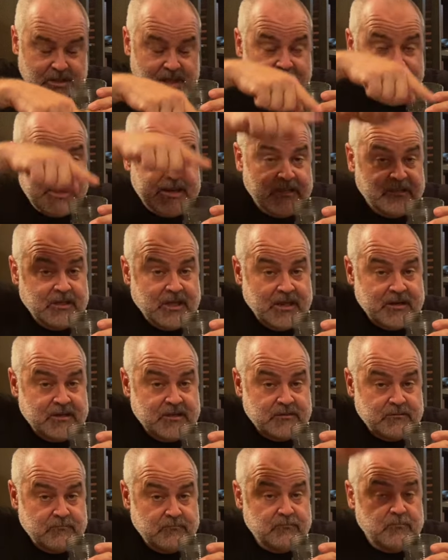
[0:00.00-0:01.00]
and it and
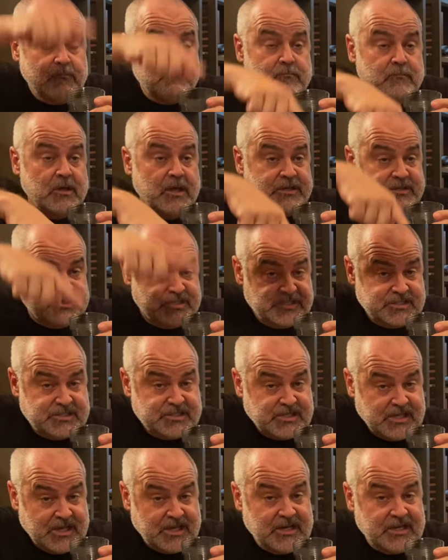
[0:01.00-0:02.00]
it
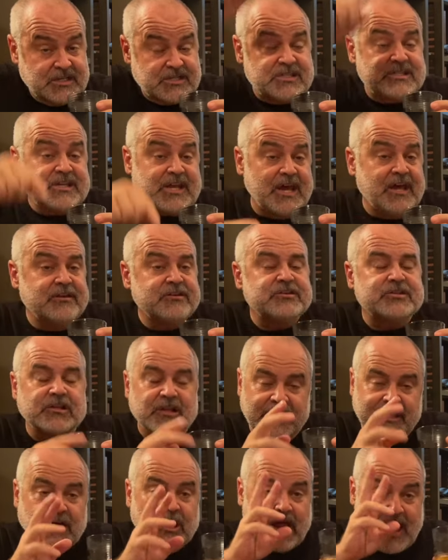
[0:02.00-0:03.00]
ex it extends
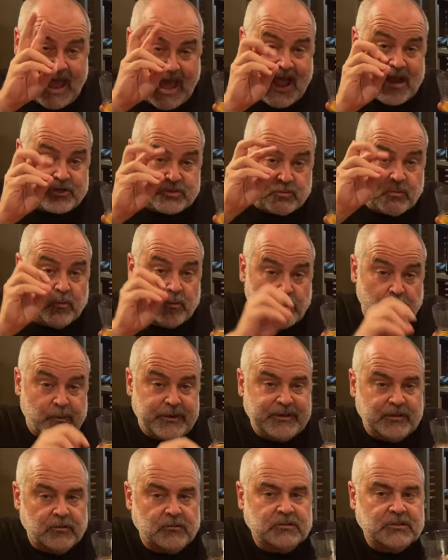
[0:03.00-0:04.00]
like an actual
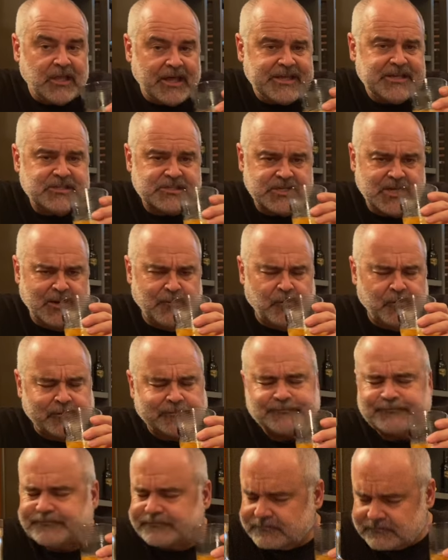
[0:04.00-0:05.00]
real lightsaber.
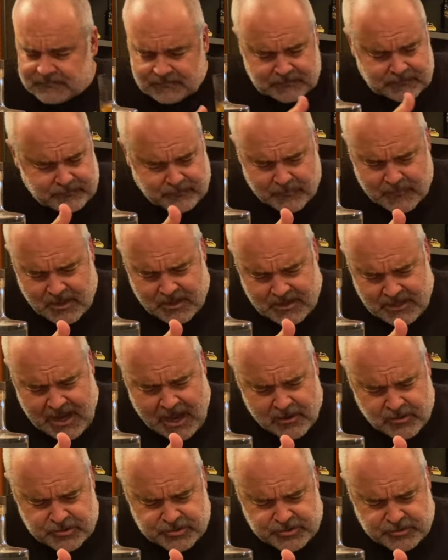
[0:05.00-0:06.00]

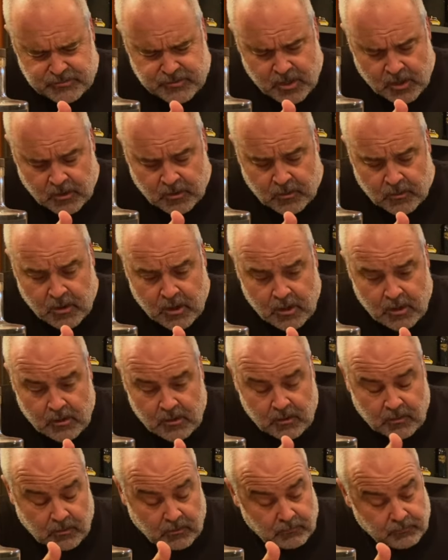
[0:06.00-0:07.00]
Now, as you know,
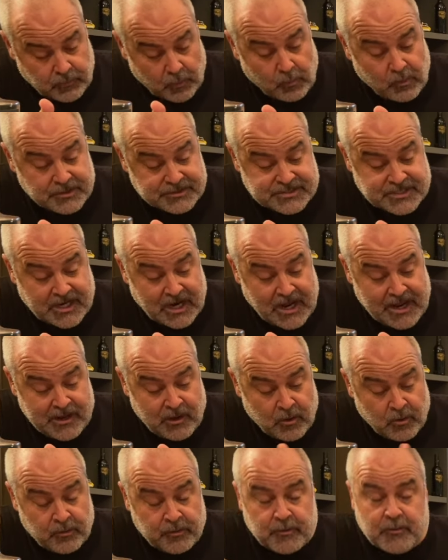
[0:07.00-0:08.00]
the ones that I
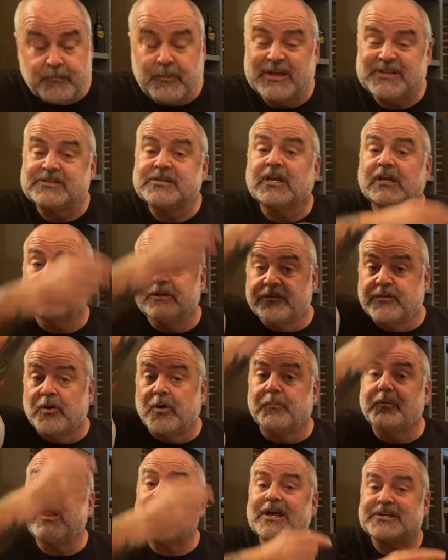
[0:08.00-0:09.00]
own, basically they're a
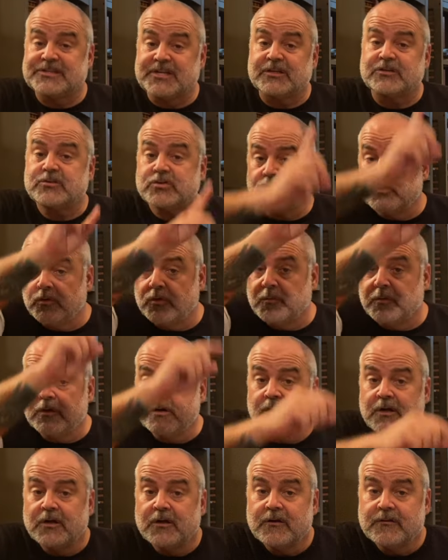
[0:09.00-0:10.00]
plastic tube
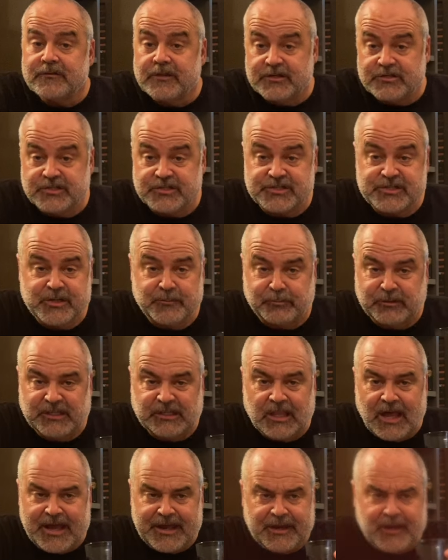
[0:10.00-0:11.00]
that just simply light